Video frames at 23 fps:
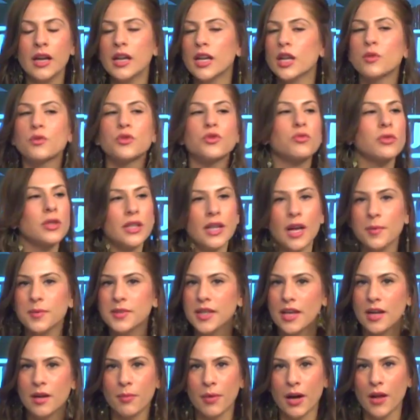He was really
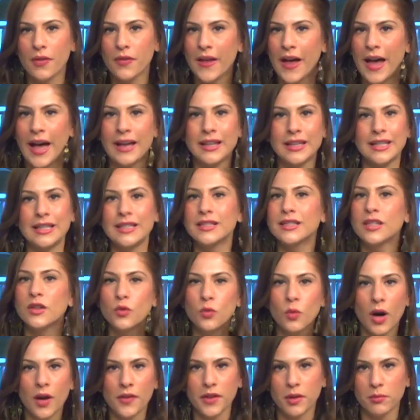upset about that. He
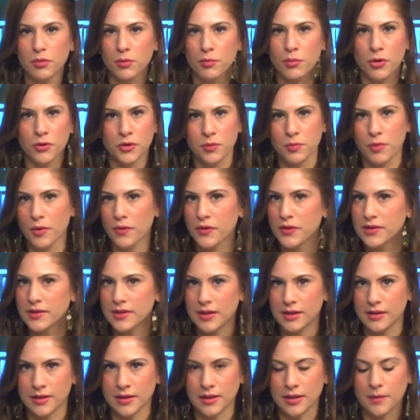didn't want them to postpone the
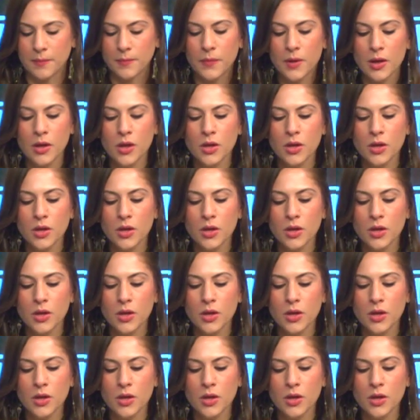season.